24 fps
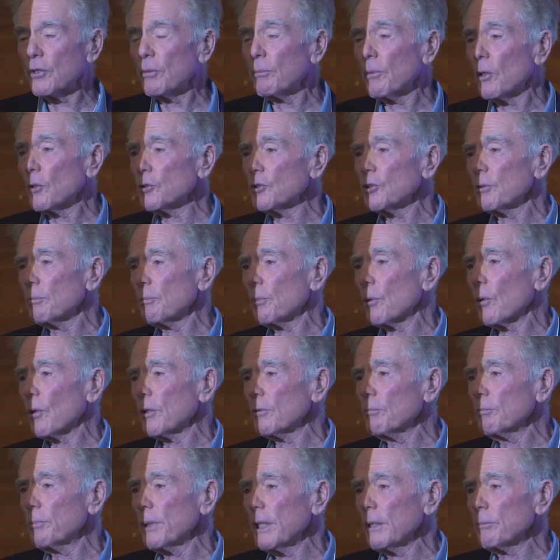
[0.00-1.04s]
the most
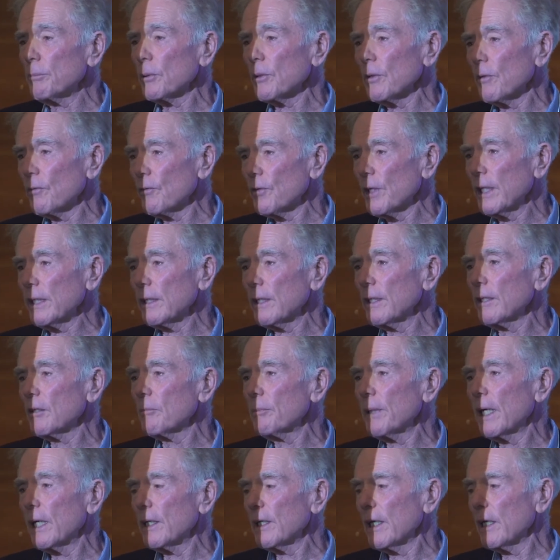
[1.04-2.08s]
important people in thinking
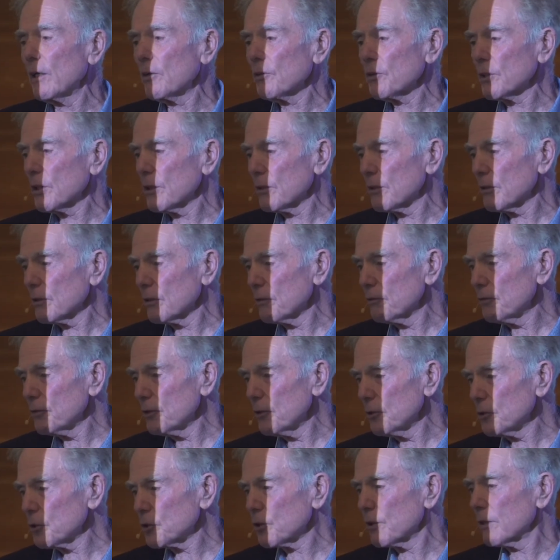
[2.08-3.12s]
about healthcare of the
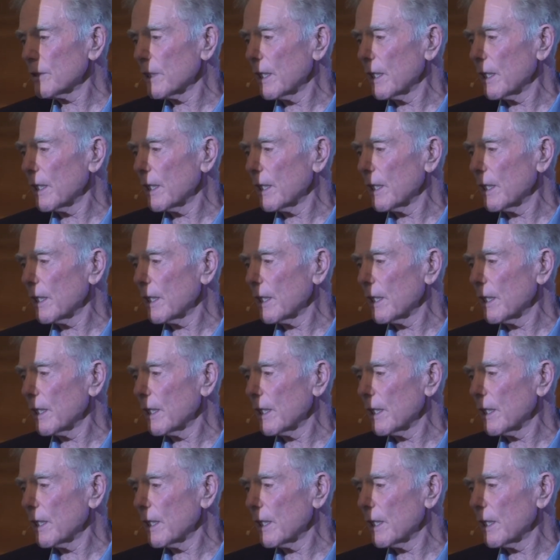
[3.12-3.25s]
future,